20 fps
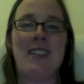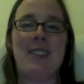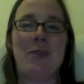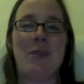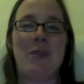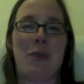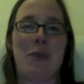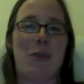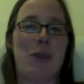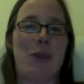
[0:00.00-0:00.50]

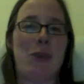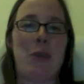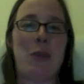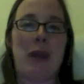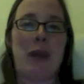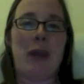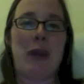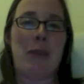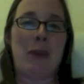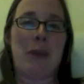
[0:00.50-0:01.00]
with real
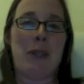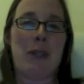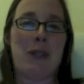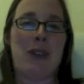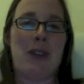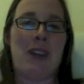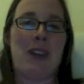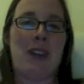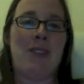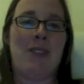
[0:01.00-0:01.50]
people
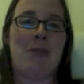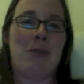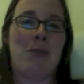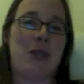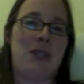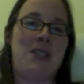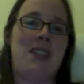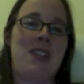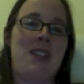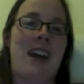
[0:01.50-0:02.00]
doing
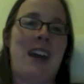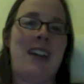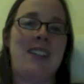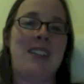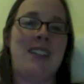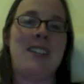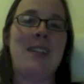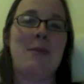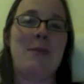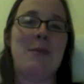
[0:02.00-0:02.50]
real science.
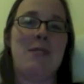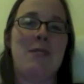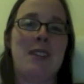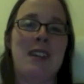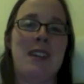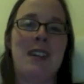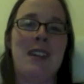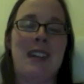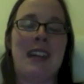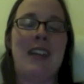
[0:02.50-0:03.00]
It seemed
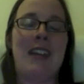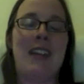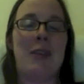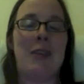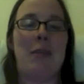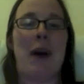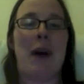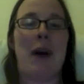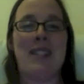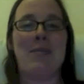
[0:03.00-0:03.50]
like it
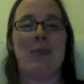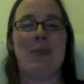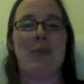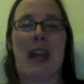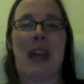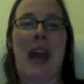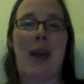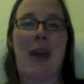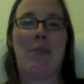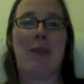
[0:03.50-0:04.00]
could possibly
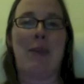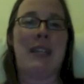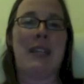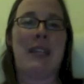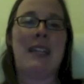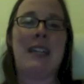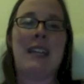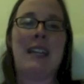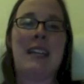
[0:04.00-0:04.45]
happen.